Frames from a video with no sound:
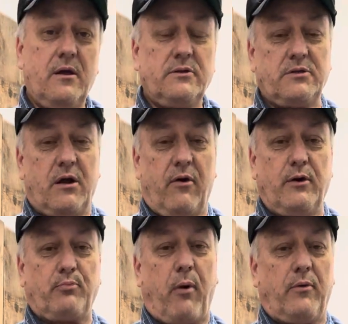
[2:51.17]
So
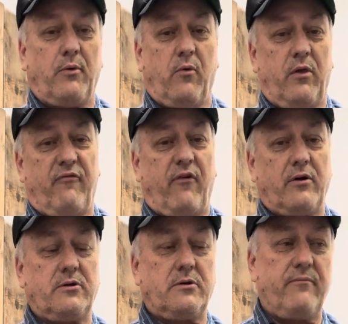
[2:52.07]
he's probably one of
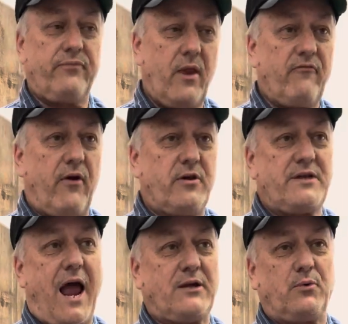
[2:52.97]
the first
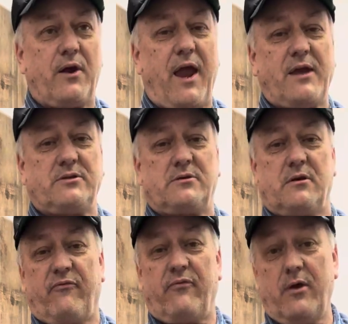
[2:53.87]
actual cases
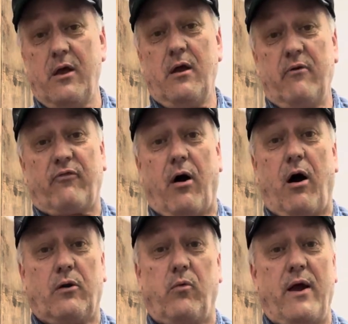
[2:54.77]
of
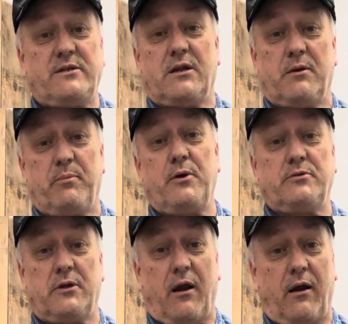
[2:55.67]
fraud, waste, and
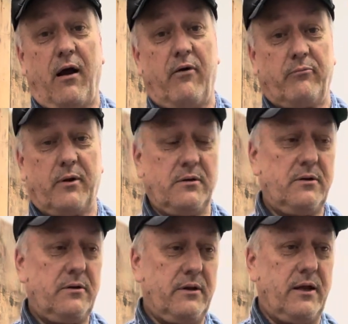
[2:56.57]
abuse in our government
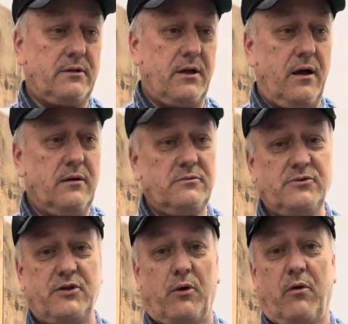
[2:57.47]
that
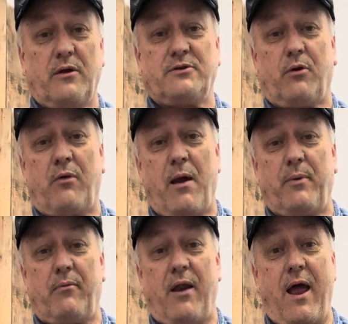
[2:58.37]
still runs so
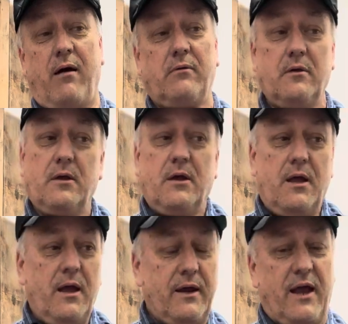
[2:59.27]
rampant now.
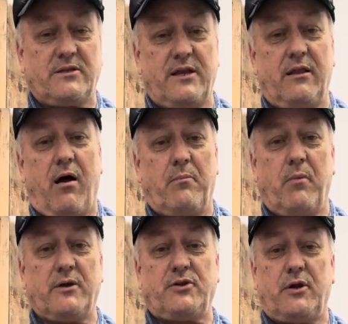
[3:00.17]
Guess Elon
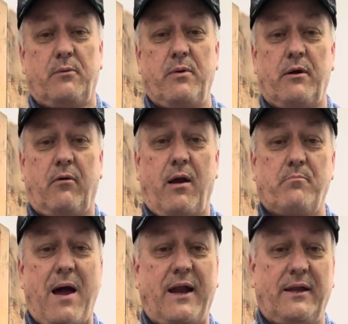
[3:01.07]
Musk should have been around
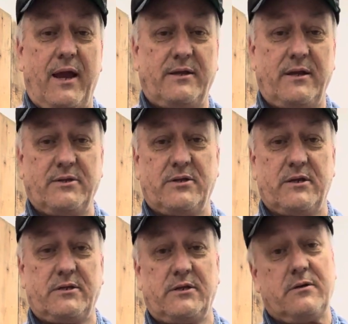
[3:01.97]
back in the
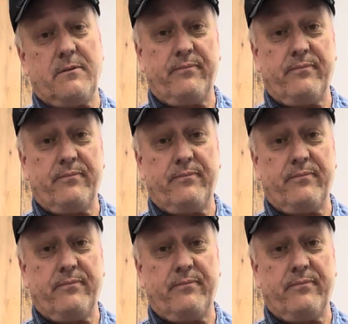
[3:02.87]
1860s.